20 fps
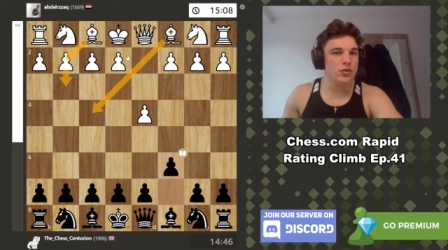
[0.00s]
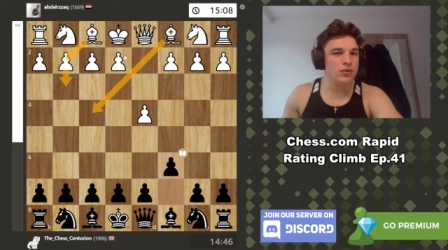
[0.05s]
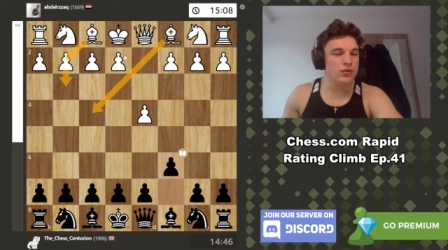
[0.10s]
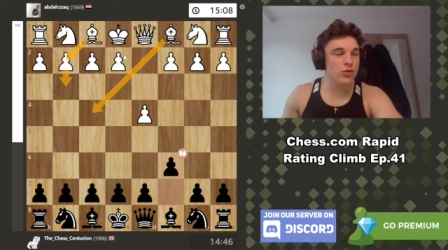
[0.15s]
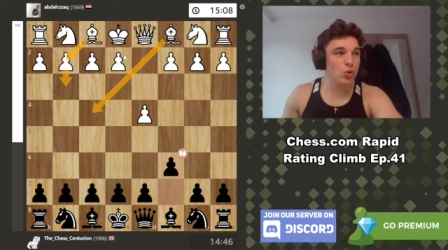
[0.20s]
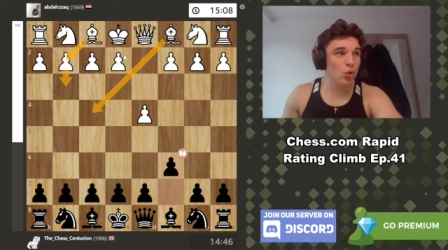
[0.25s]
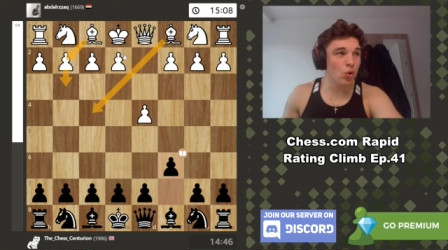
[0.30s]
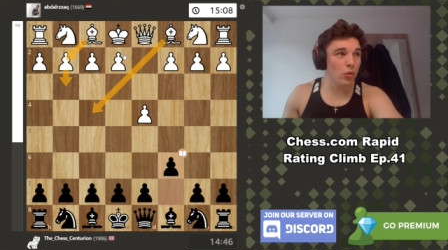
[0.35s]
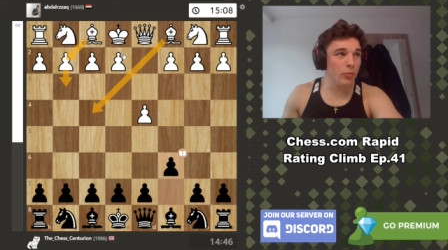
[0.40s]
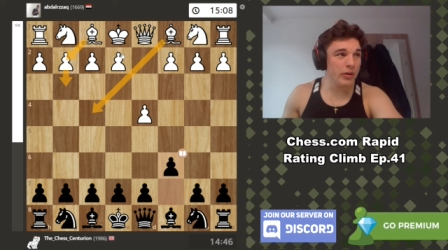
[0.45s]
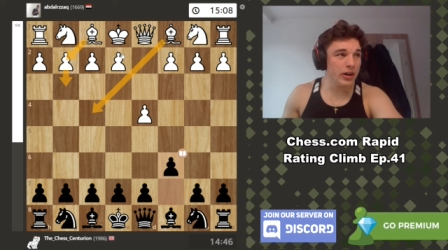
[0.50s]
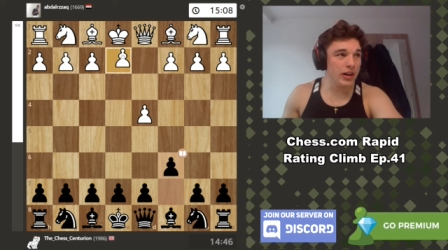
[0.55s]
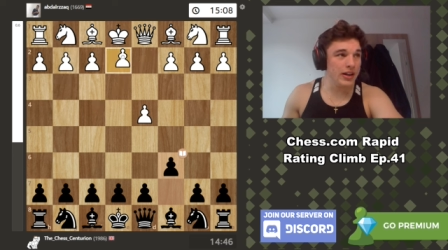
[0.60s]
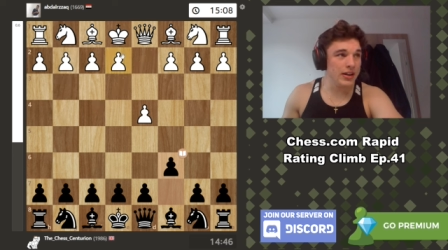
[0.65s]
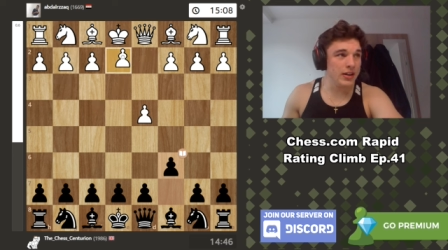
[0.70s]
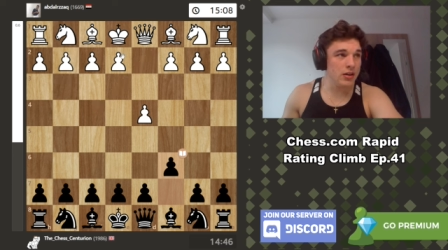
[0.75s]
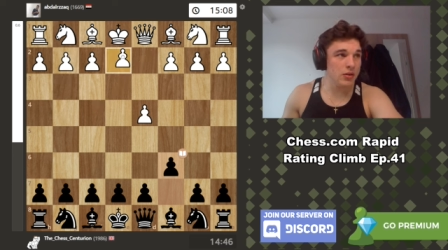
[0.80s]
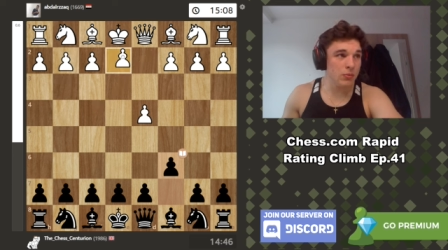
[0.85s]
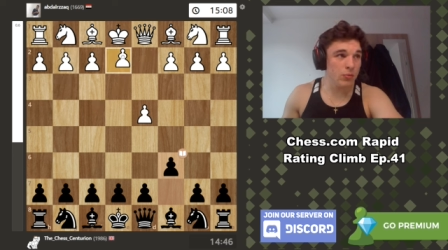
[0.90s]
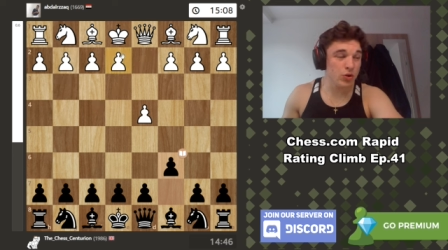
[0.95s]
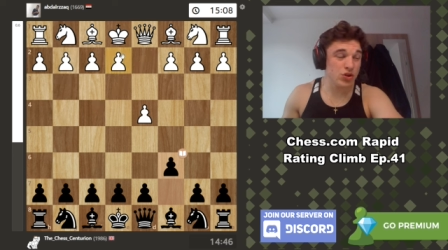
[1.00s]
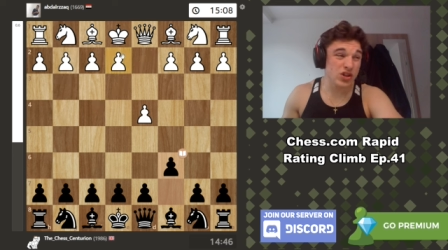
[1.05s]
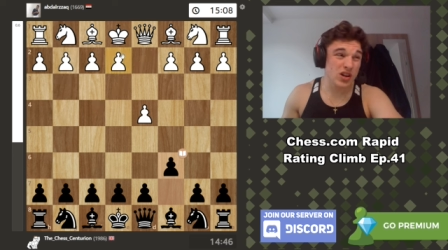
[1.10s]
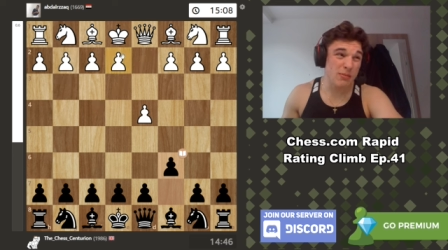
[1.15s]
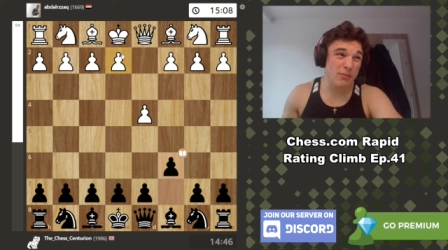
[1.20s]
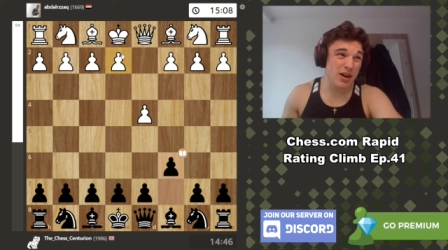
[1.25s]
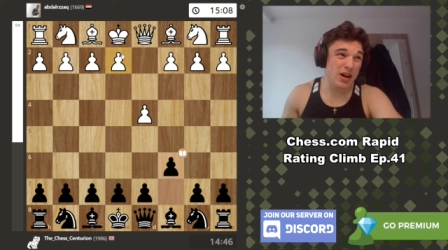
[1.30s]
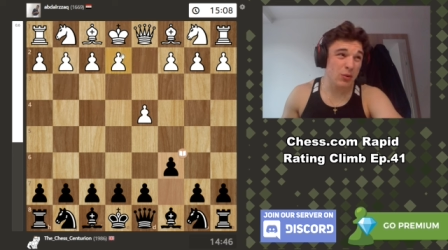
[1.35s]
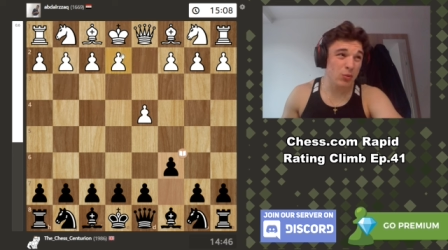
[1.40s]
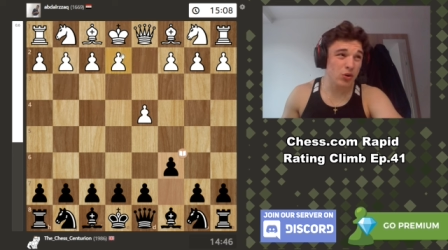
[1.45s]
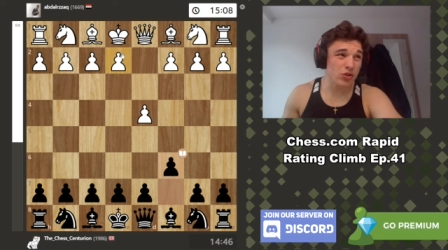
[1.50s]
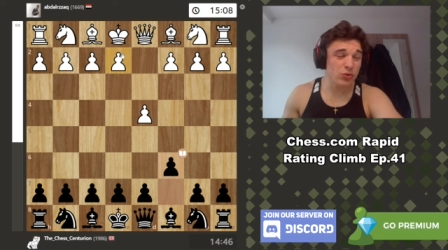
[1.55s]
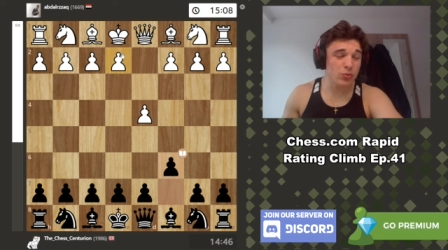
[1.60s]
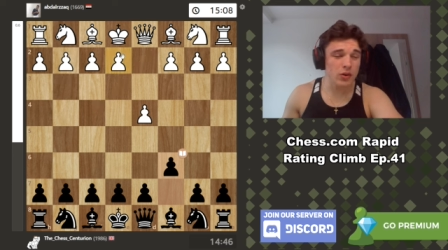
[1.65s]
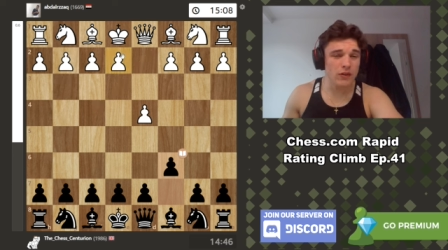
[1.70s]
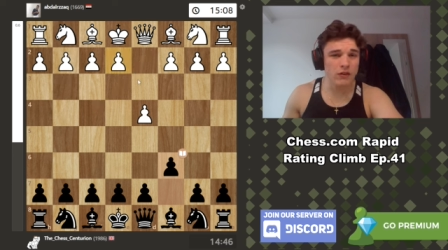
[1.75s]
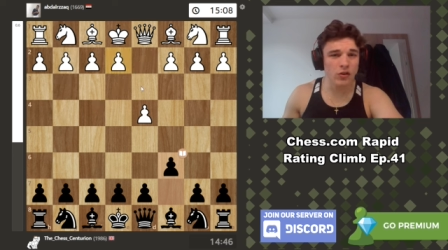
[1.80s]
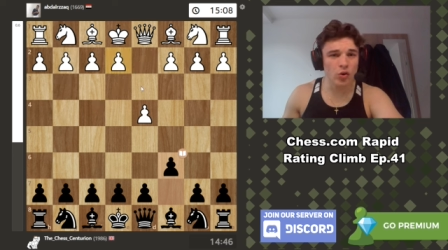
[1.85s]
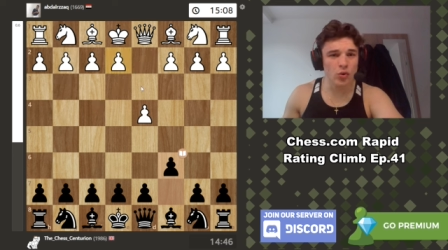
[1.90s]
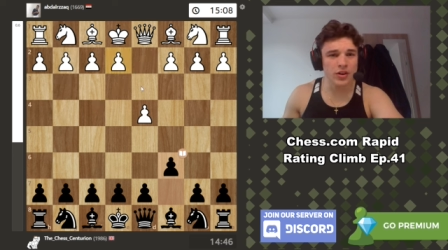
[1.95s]
normally, which I might want to
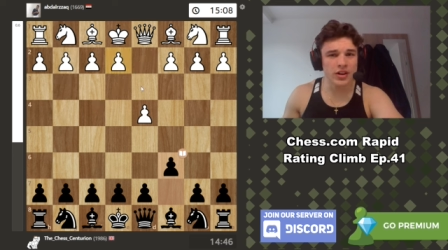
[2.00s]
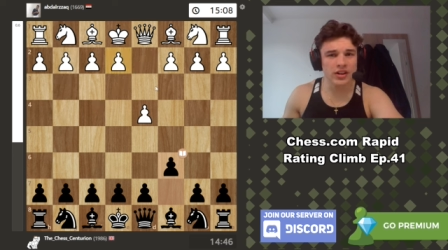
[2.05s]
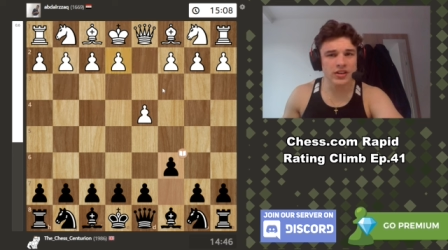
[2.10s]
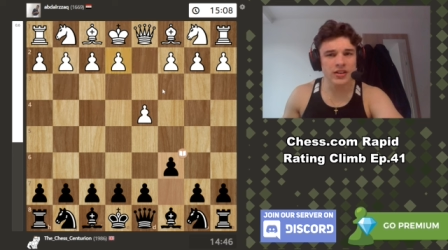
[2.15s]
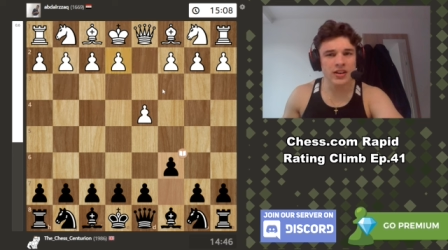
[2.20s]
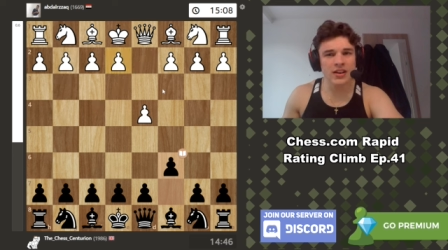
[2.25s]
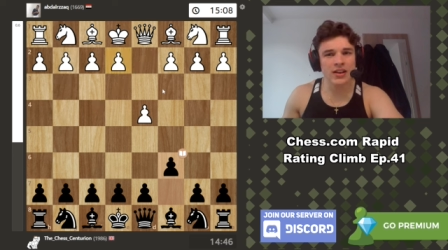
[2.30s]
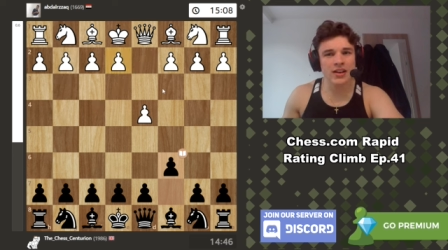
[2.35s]
avoid,